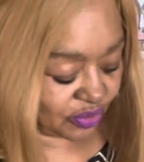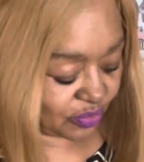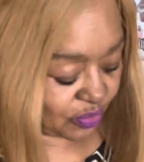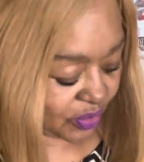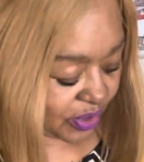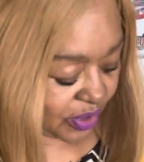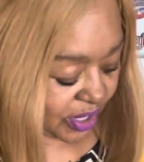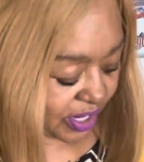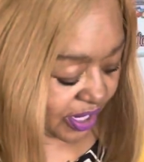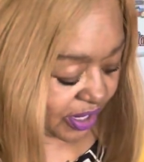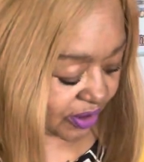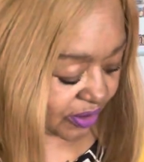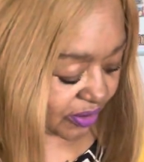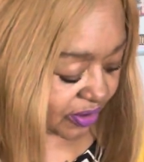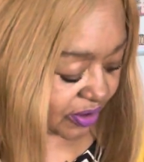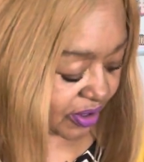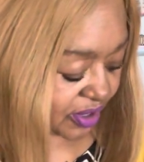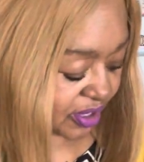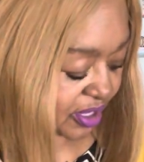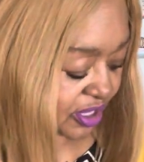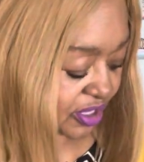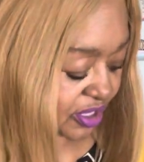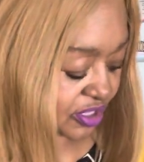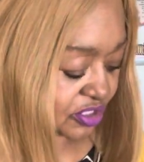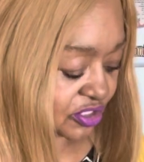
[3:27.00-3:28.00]
wear.
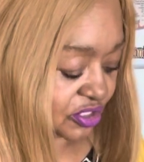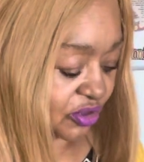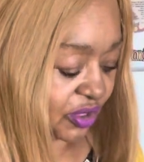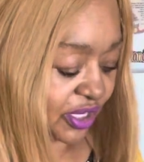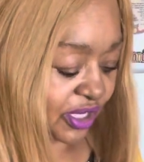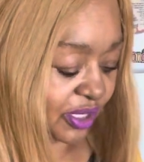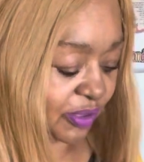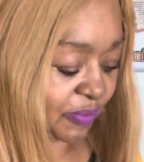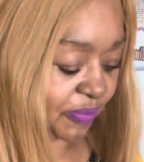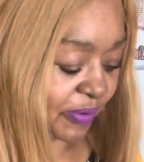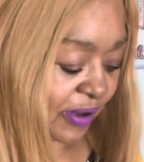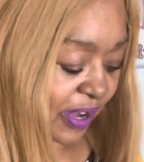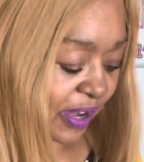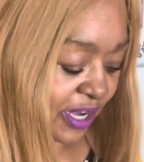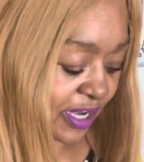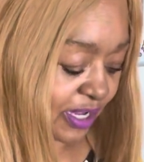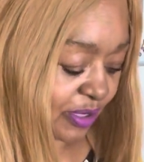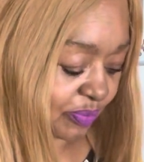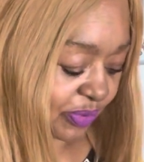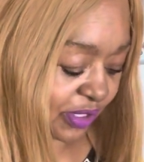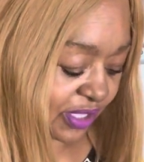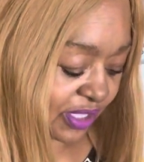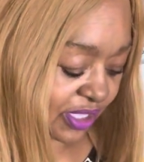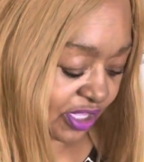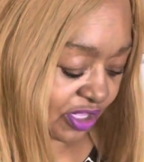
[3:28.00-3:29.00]
So it could probably
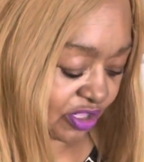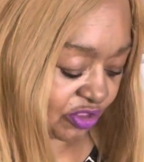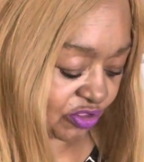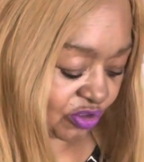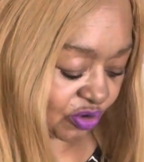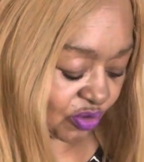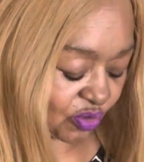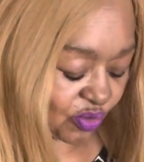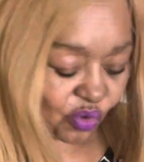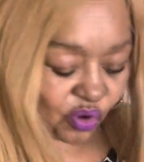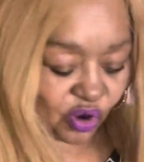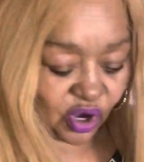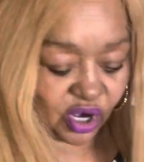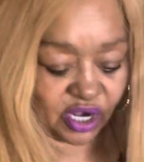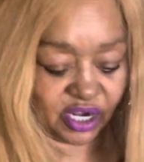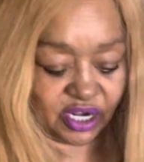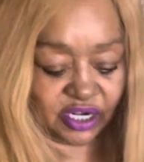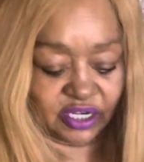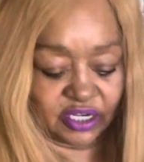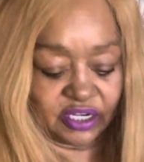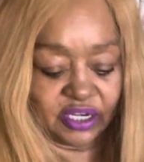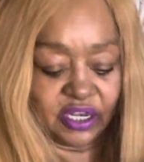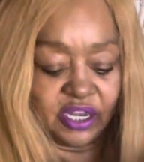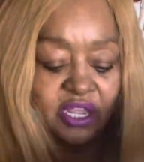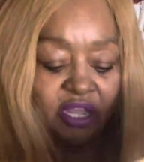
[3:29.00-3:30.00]
be either
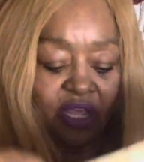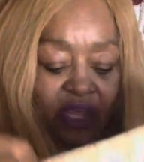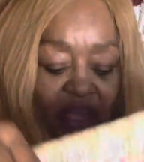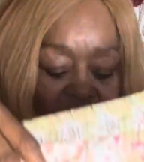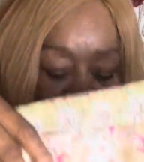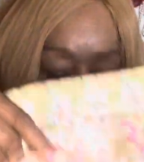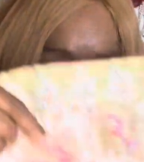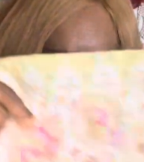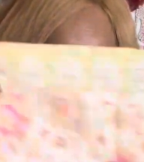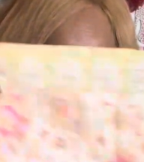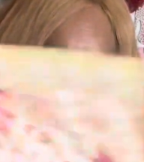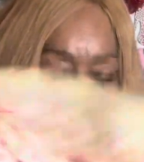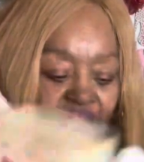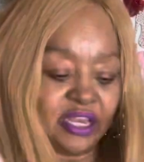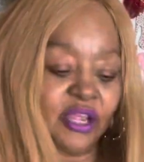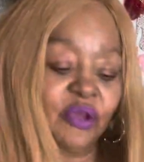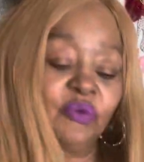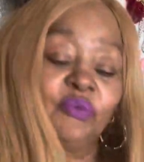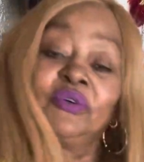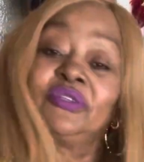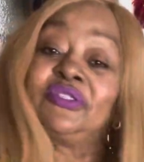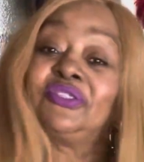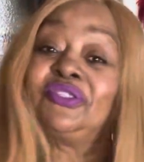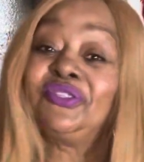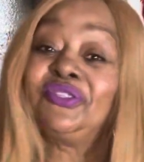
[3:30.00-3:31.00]
one. And it was